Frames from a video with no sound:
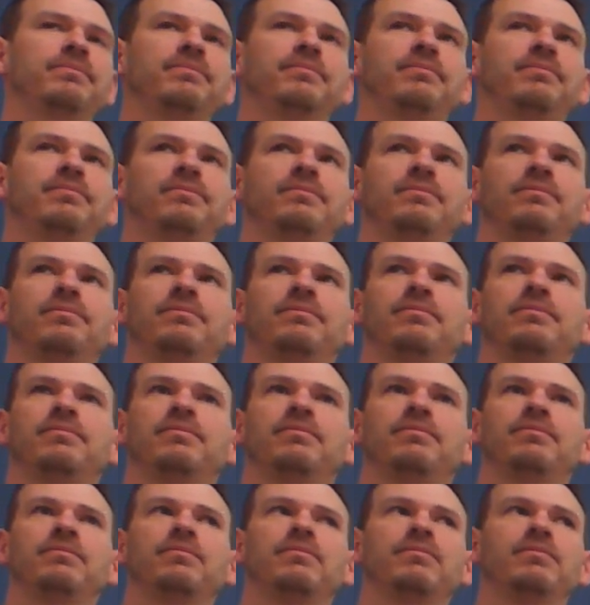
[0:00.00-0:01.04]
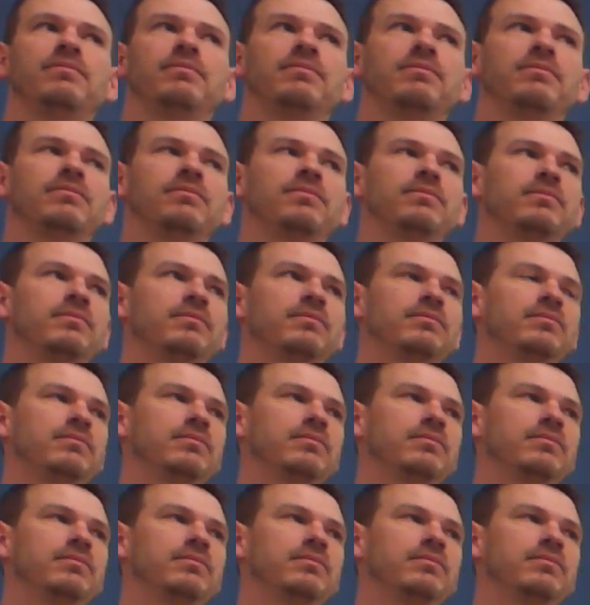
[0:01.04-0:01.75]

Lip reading: [no speech]